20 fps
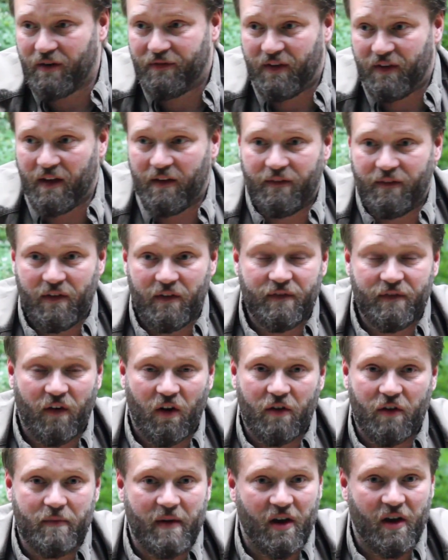if you
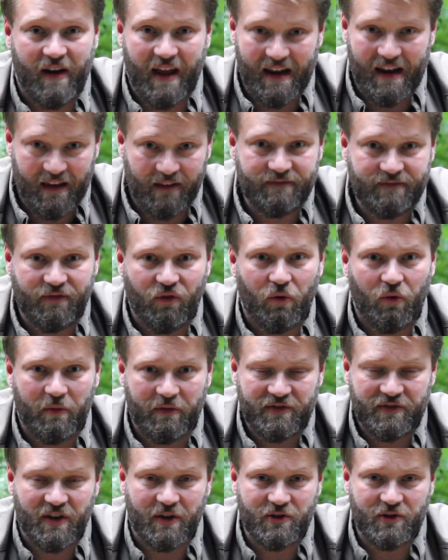followed me on any form
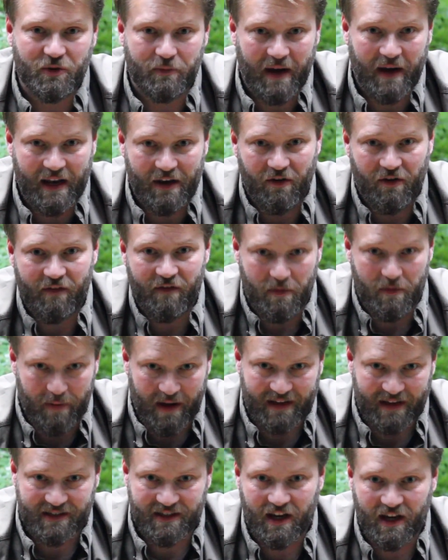of social media over the
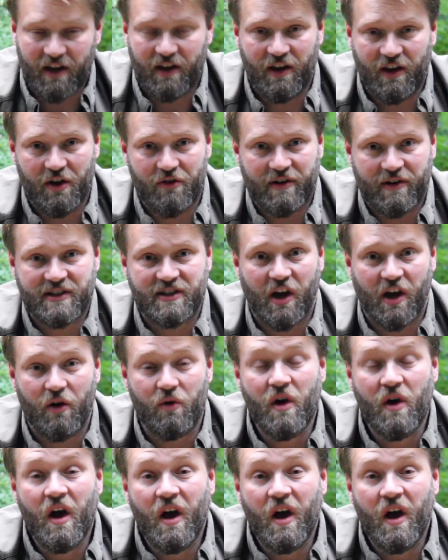past year or so,